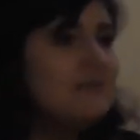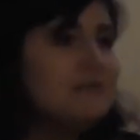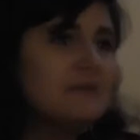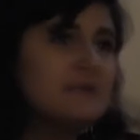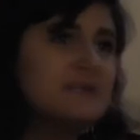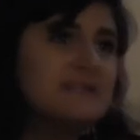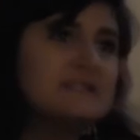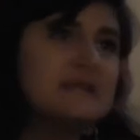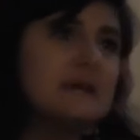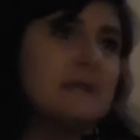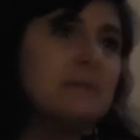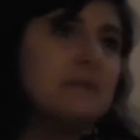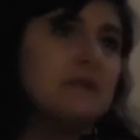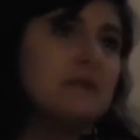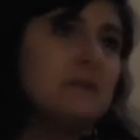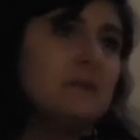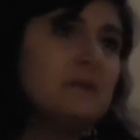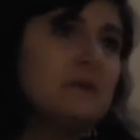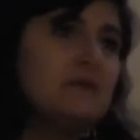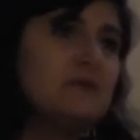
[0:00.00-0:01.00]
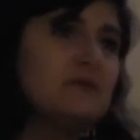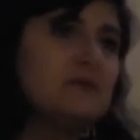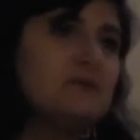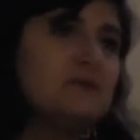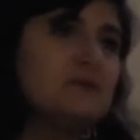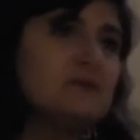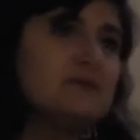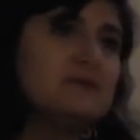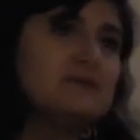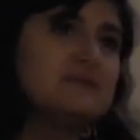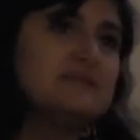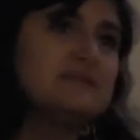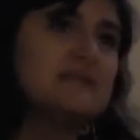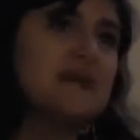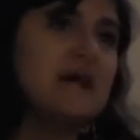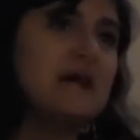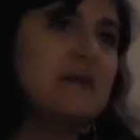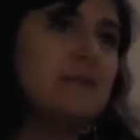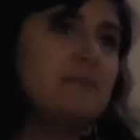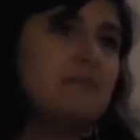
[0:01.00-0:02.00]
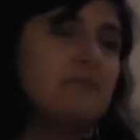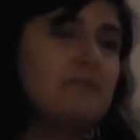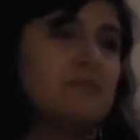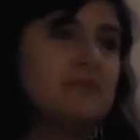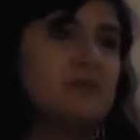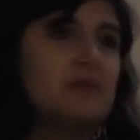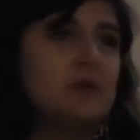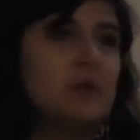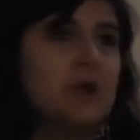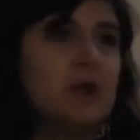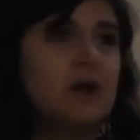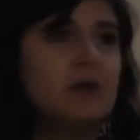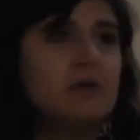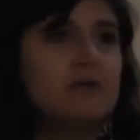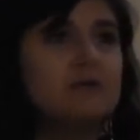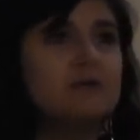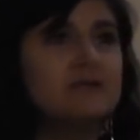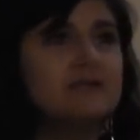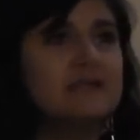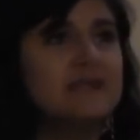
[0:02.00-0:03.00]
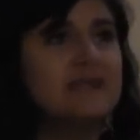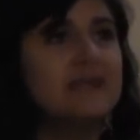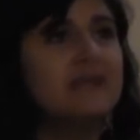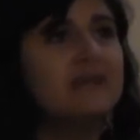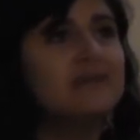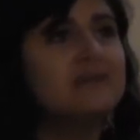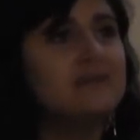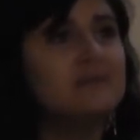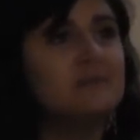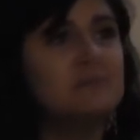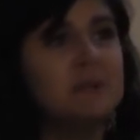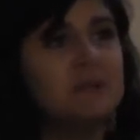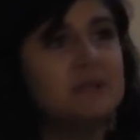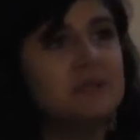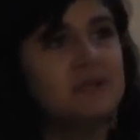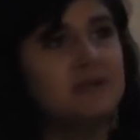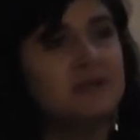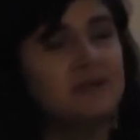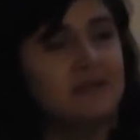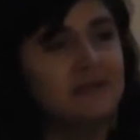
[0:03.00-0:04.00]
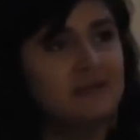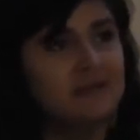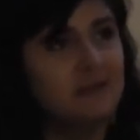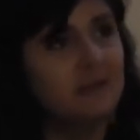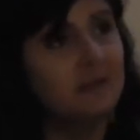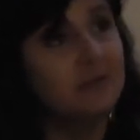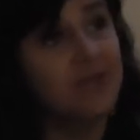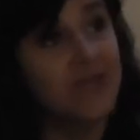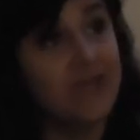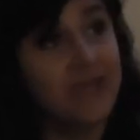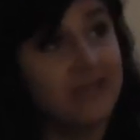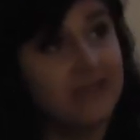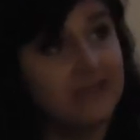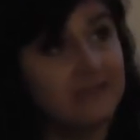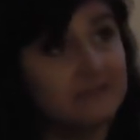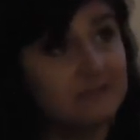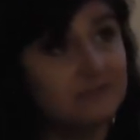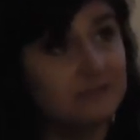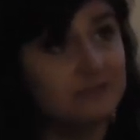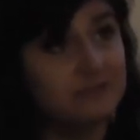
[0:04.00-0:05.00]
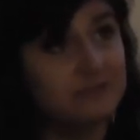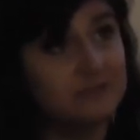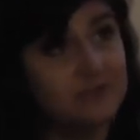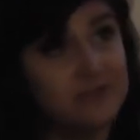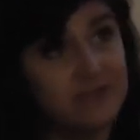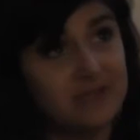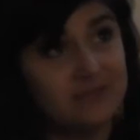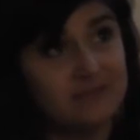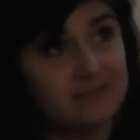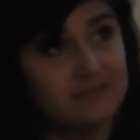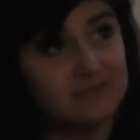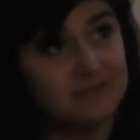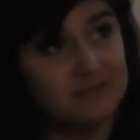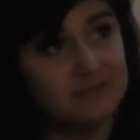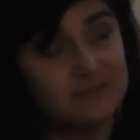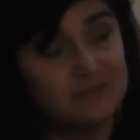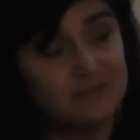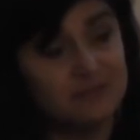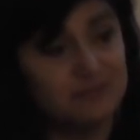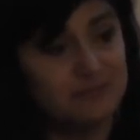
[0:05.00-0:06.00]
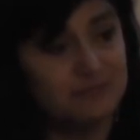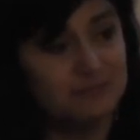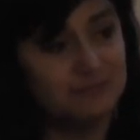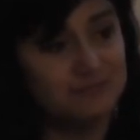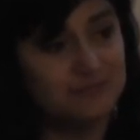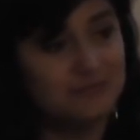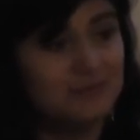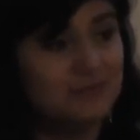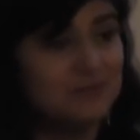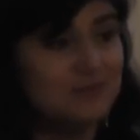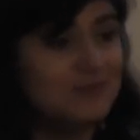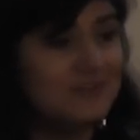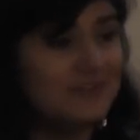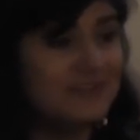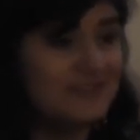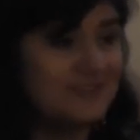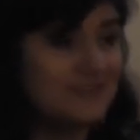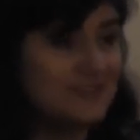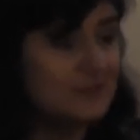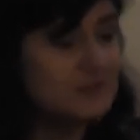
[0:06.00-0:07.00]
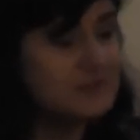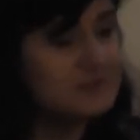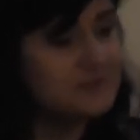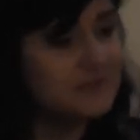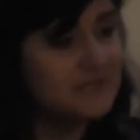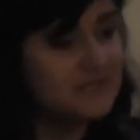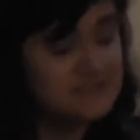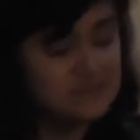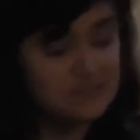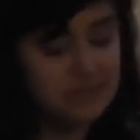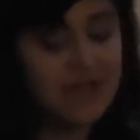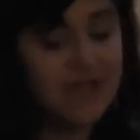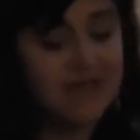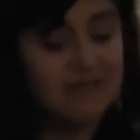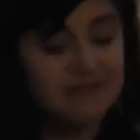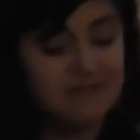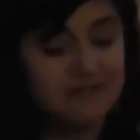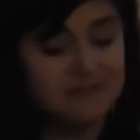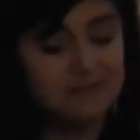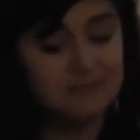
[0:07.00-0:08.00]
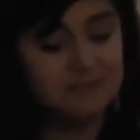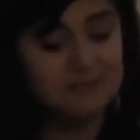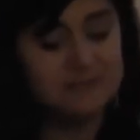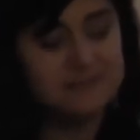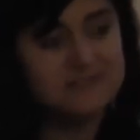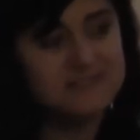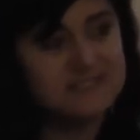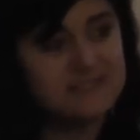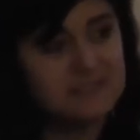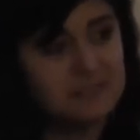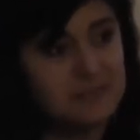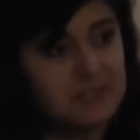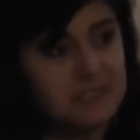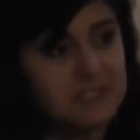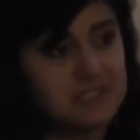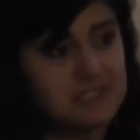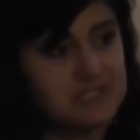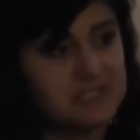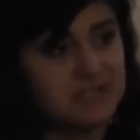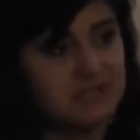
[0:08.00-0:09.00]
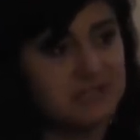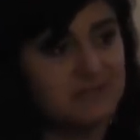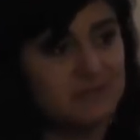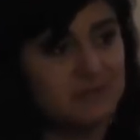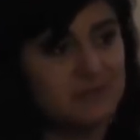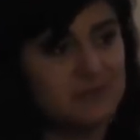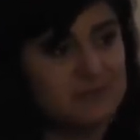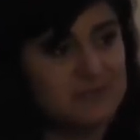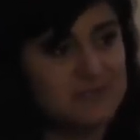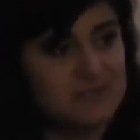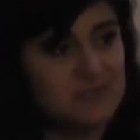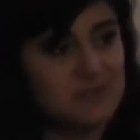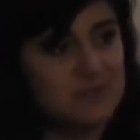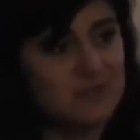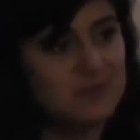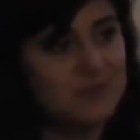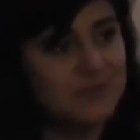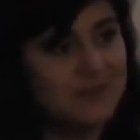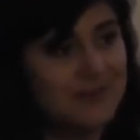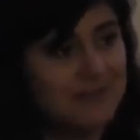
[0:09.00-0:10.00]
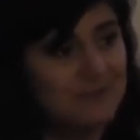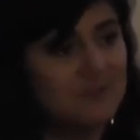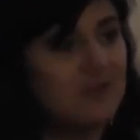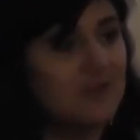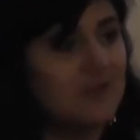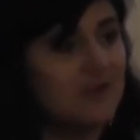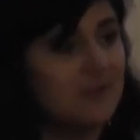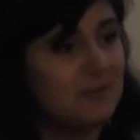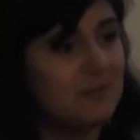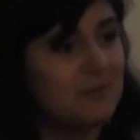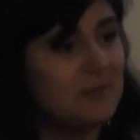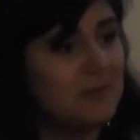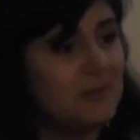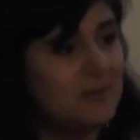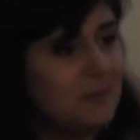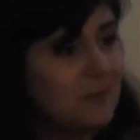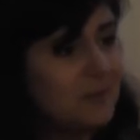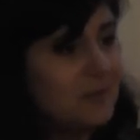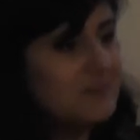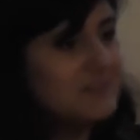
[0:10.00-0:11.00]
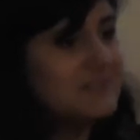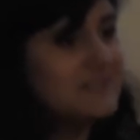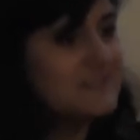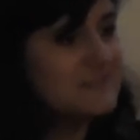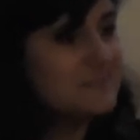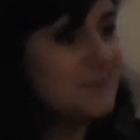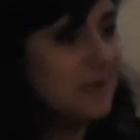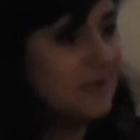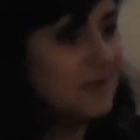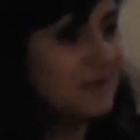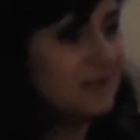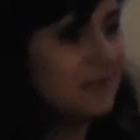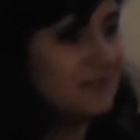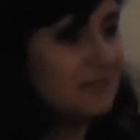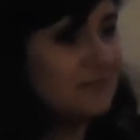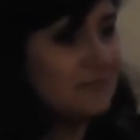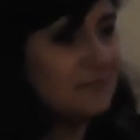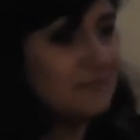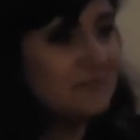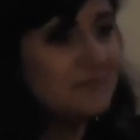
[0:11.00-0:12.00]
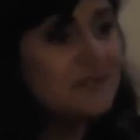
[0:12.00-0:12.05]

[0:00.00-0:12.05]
for example, about all those, you know, they get their money in UK for doing the news, because we have a BBC Persian also. I'm talking maybe about this part of the